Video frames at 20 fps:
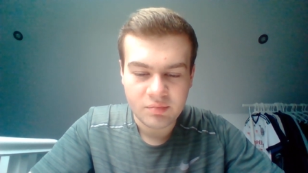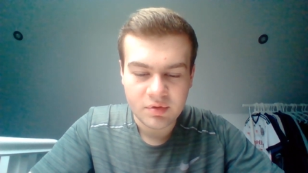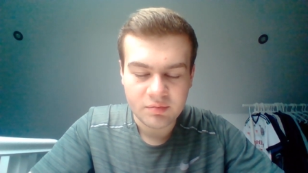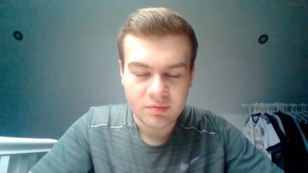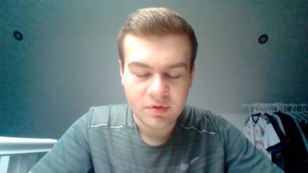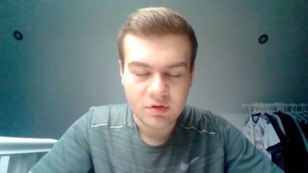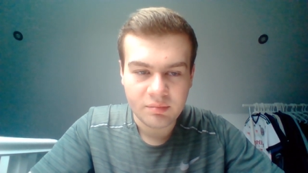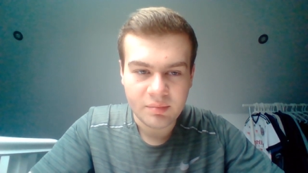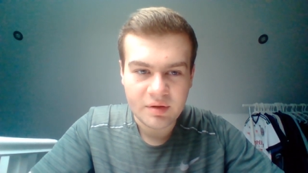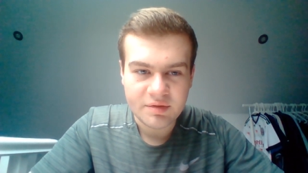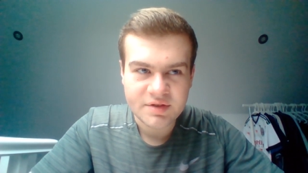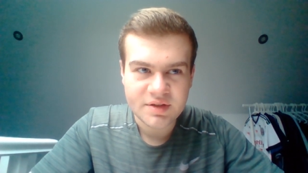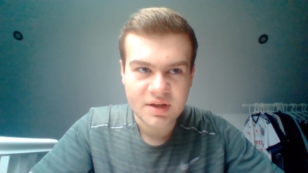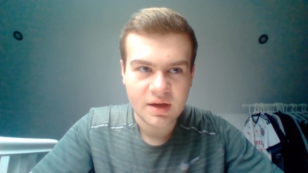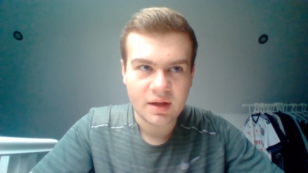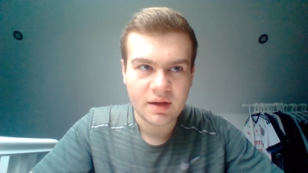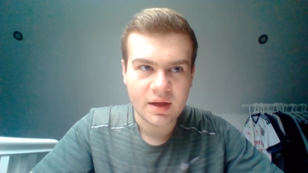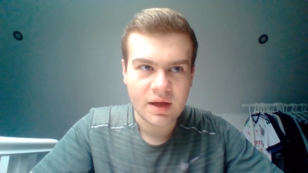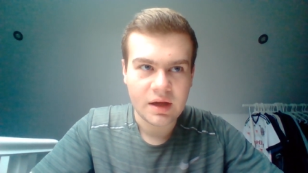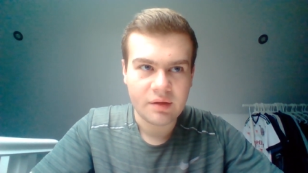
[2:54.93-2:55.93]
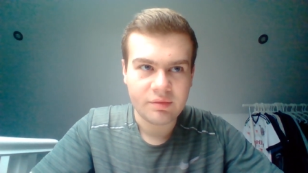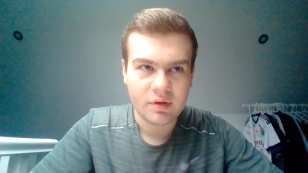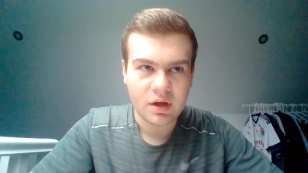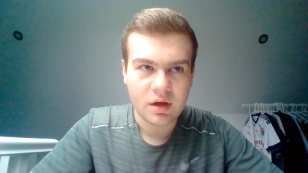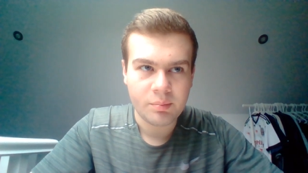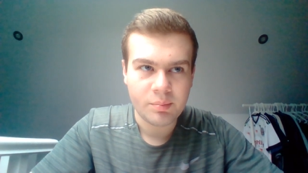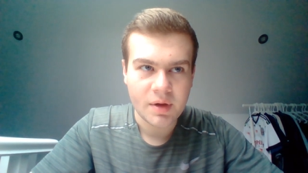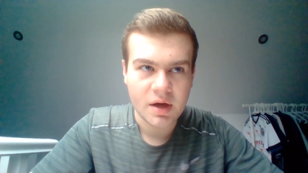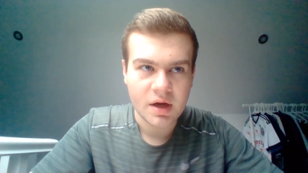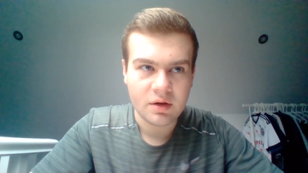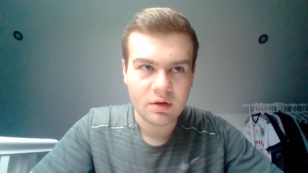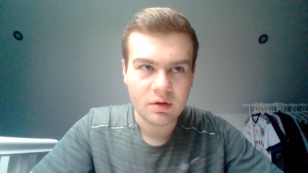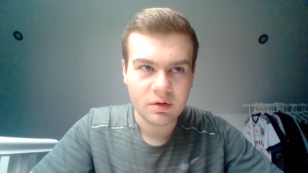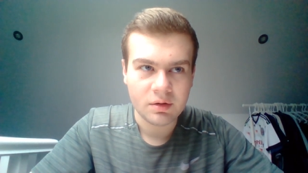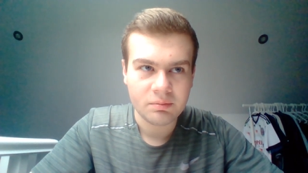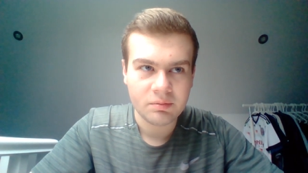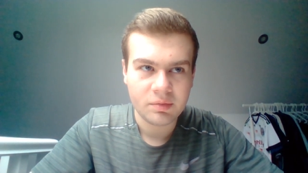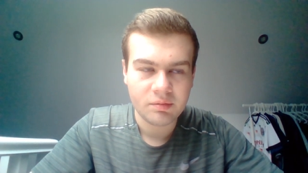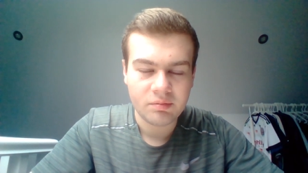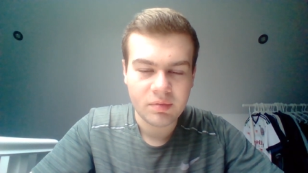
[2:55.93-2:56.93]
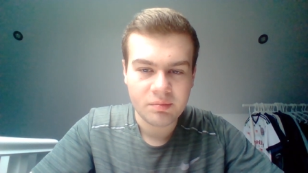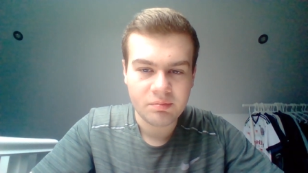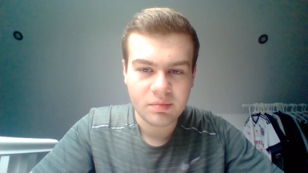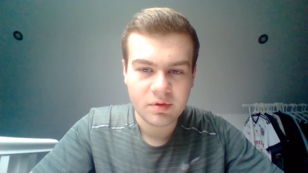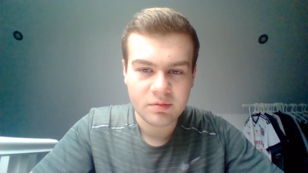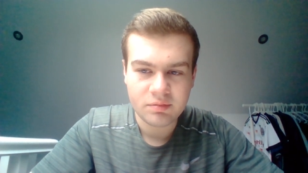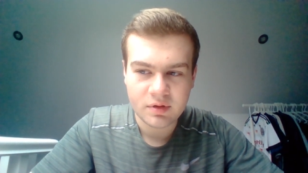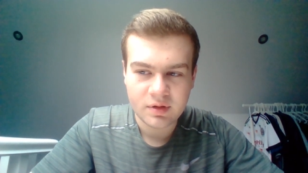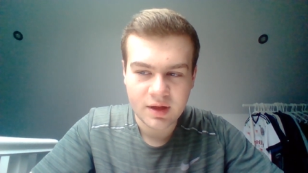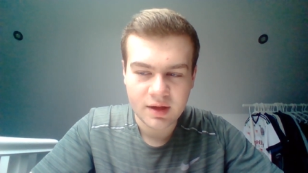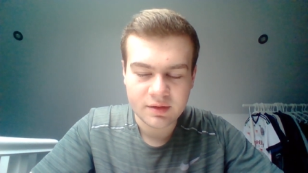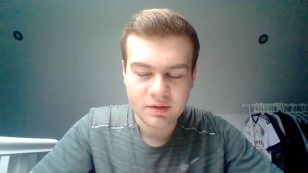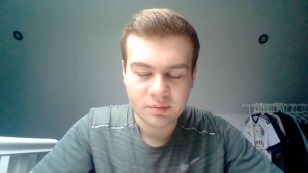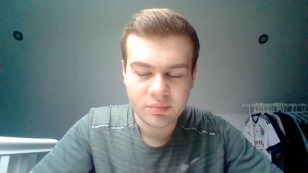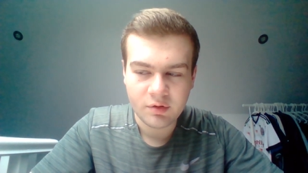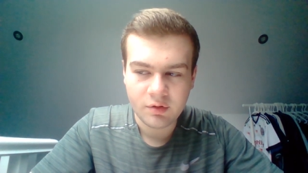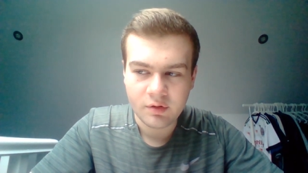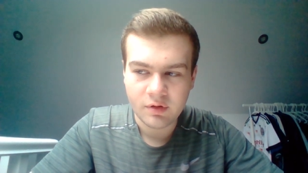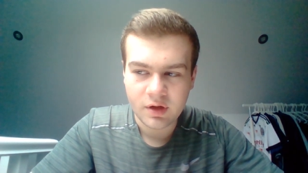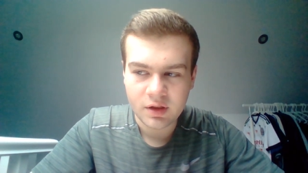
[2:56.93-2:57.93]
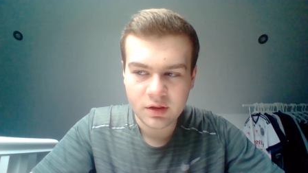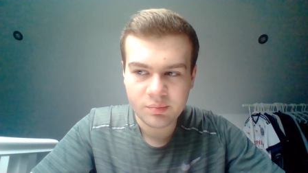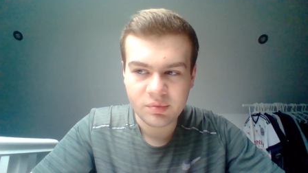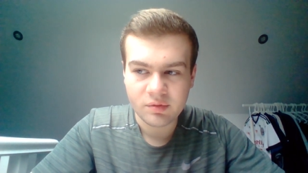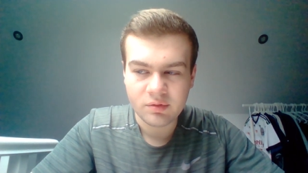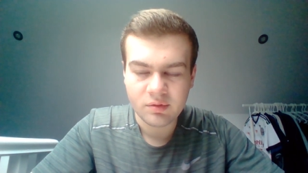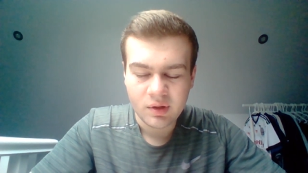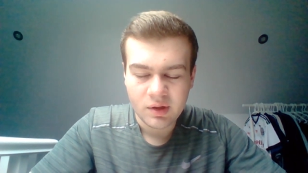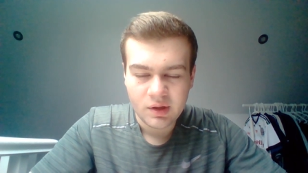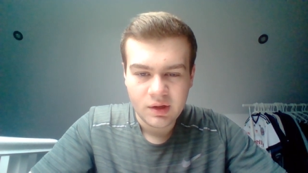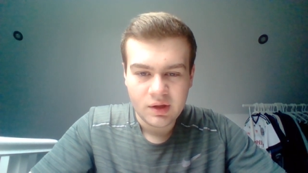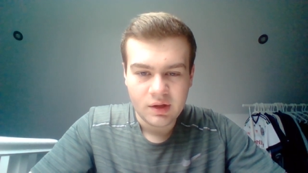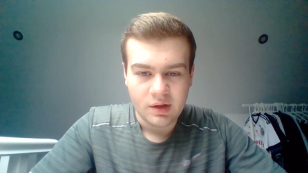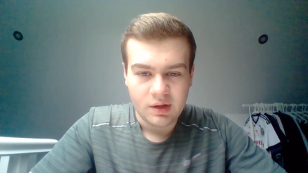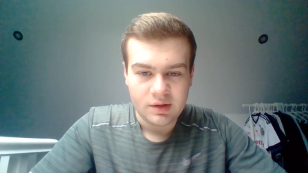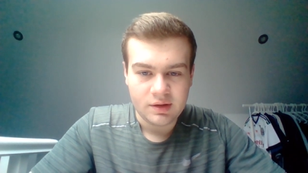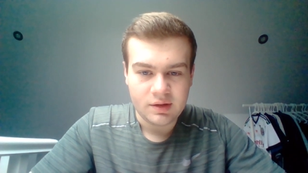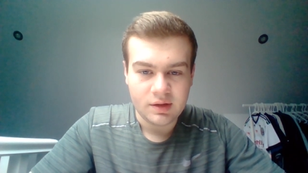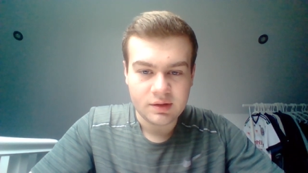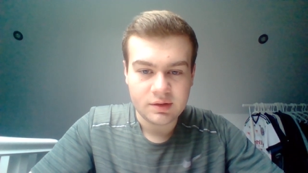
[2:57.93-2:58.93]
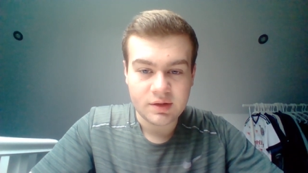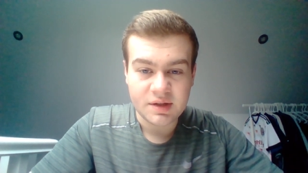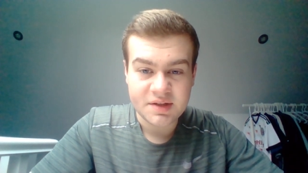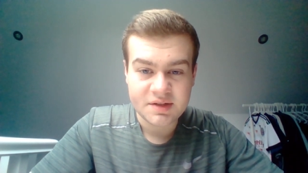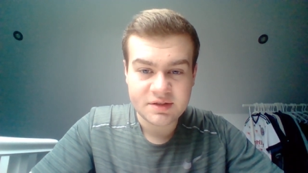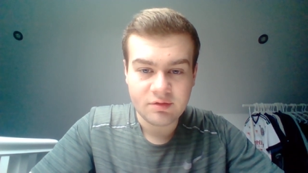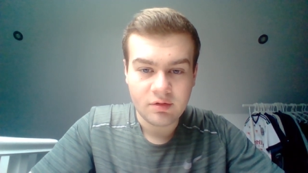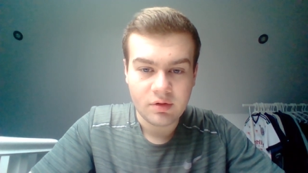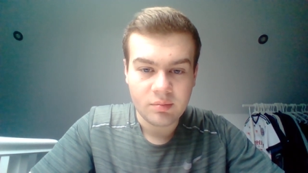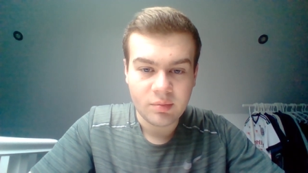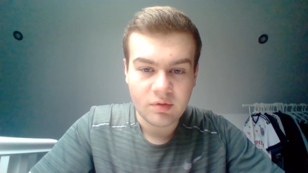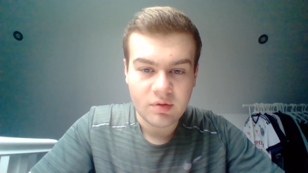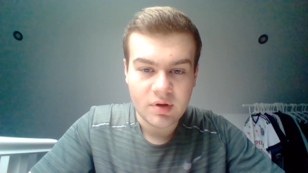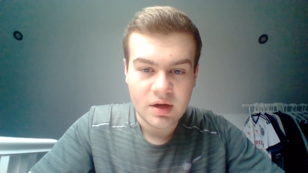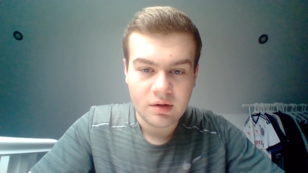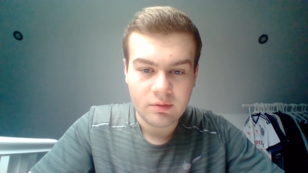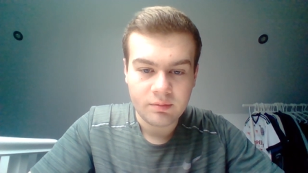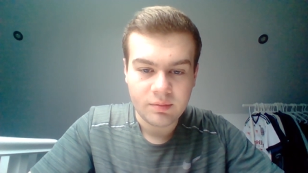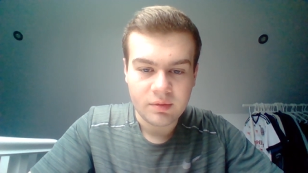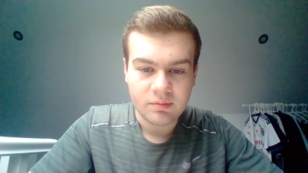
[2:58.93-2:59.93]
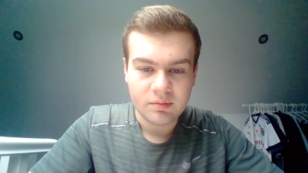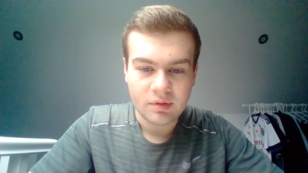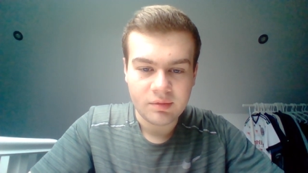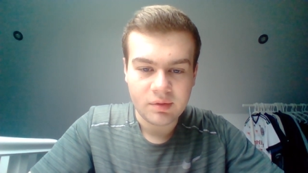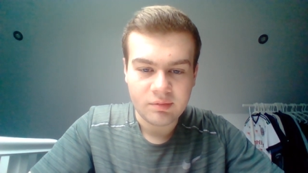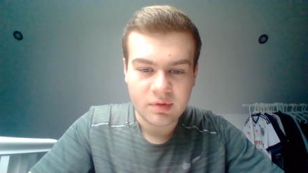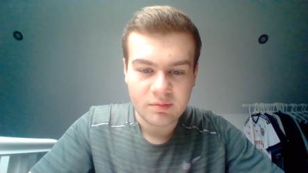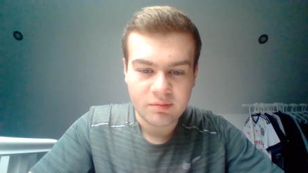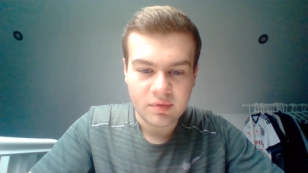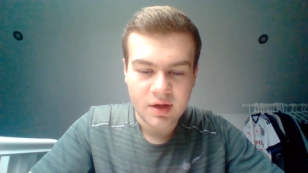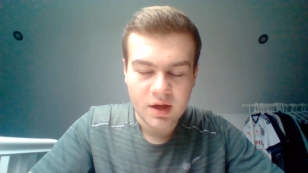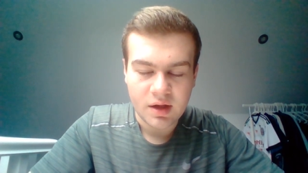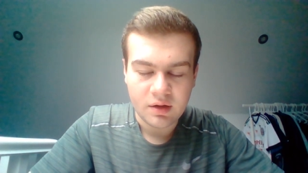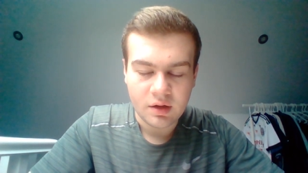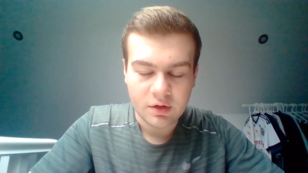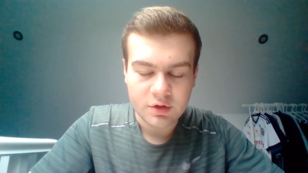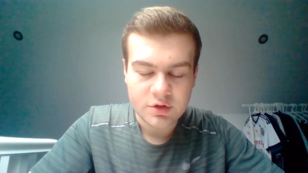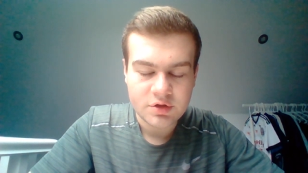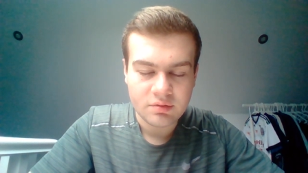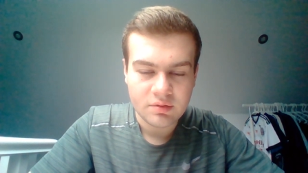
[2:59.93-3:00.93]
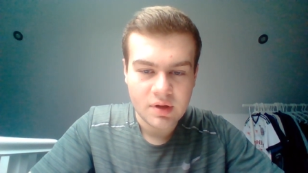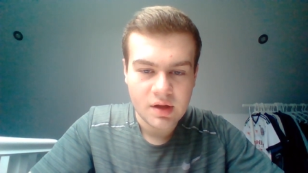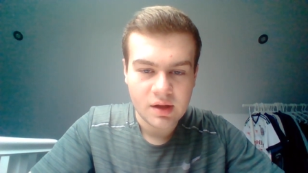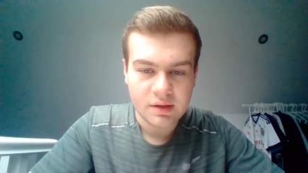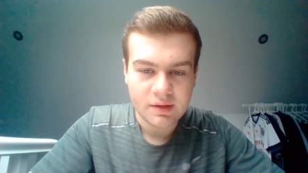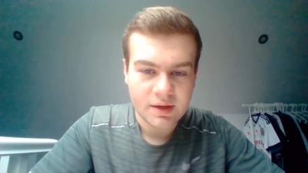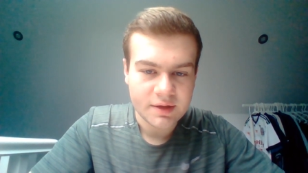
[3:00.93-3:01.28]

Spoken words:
we come out second half a lot better, and we get the points. But in this time around, we get all three,